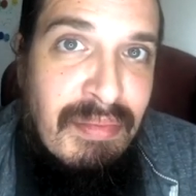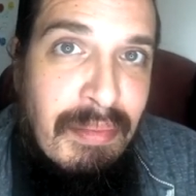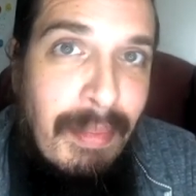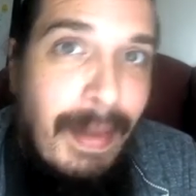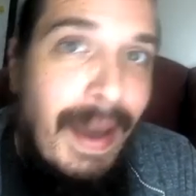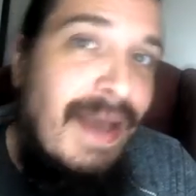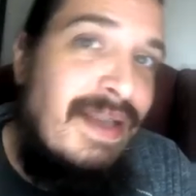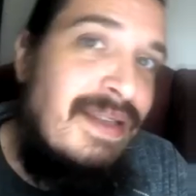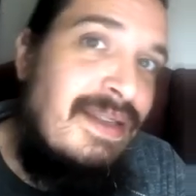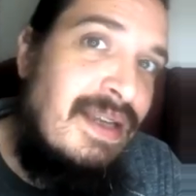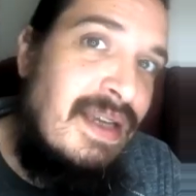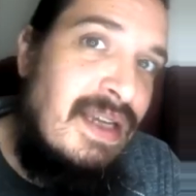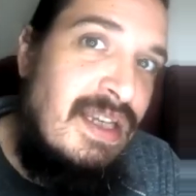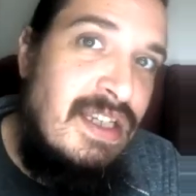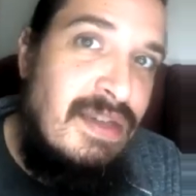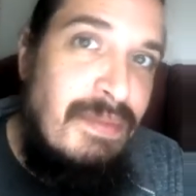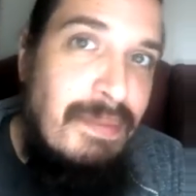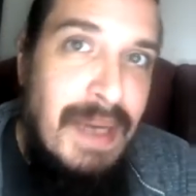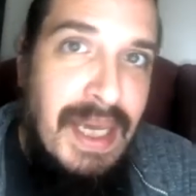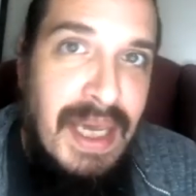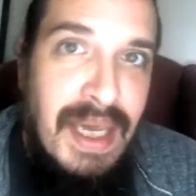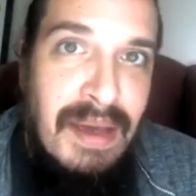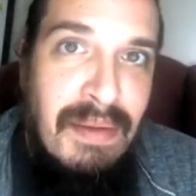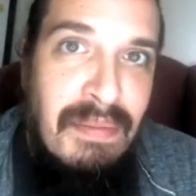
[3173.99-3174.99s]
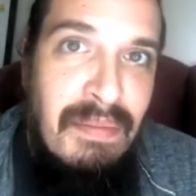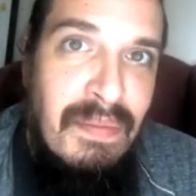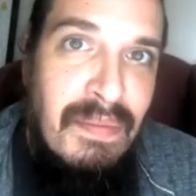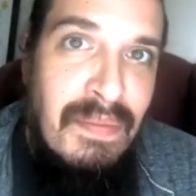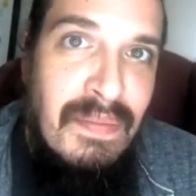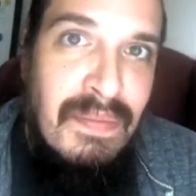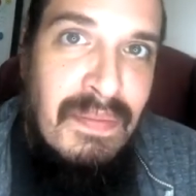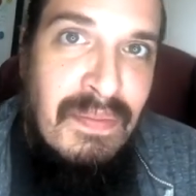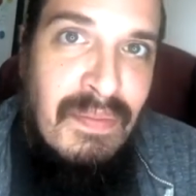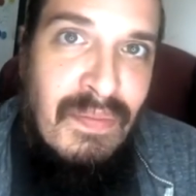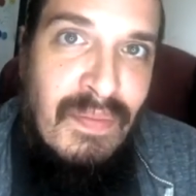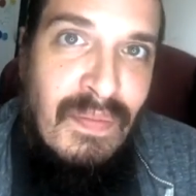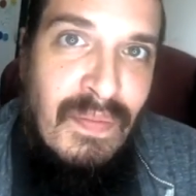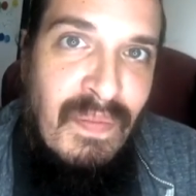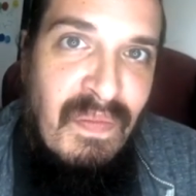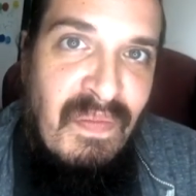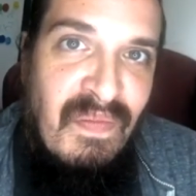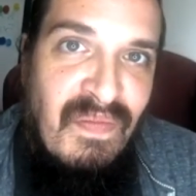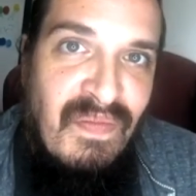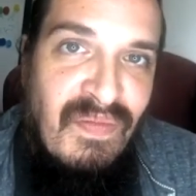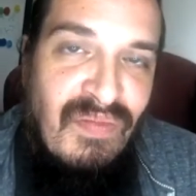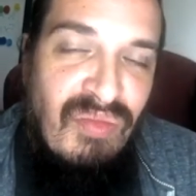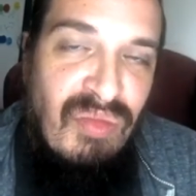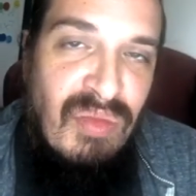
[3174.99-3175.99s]
message me,
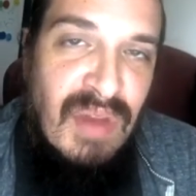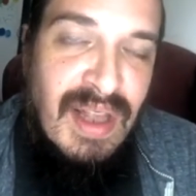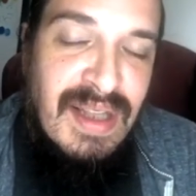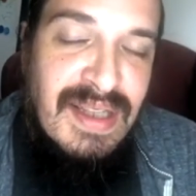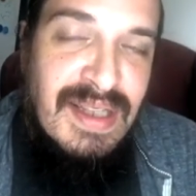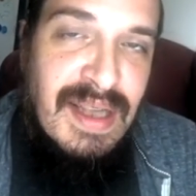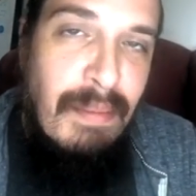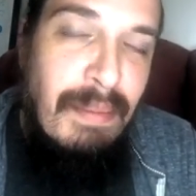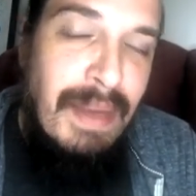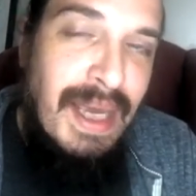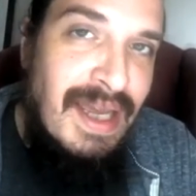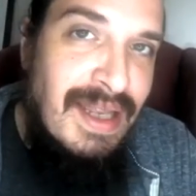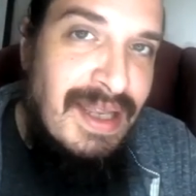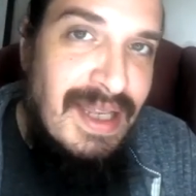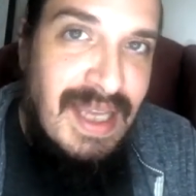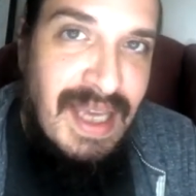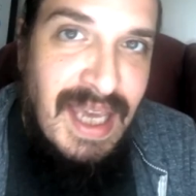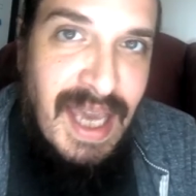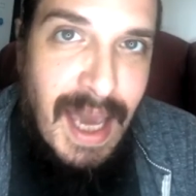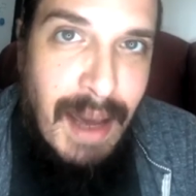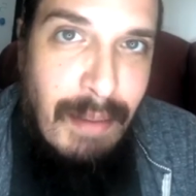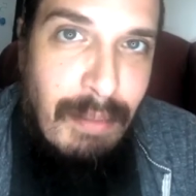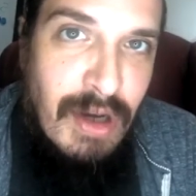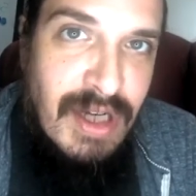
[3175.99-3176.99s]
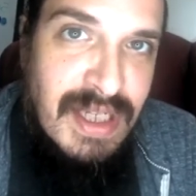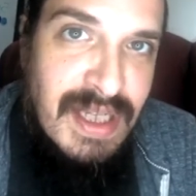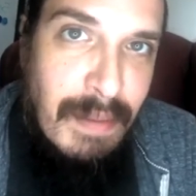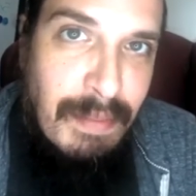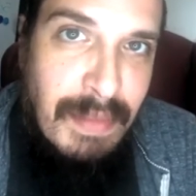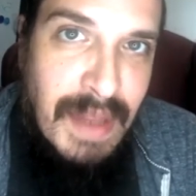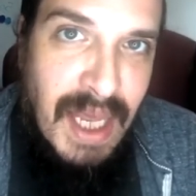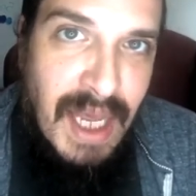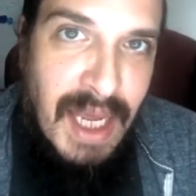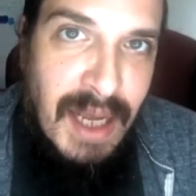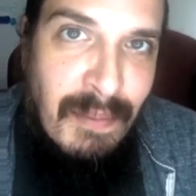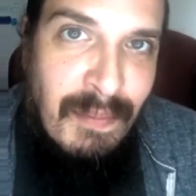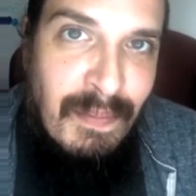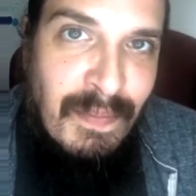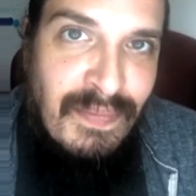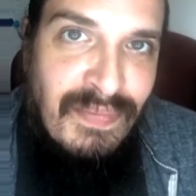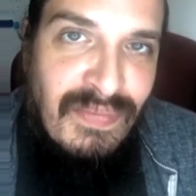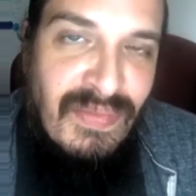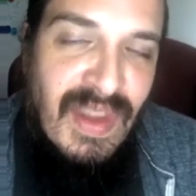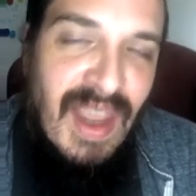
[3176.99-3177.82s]
send me a DM or something,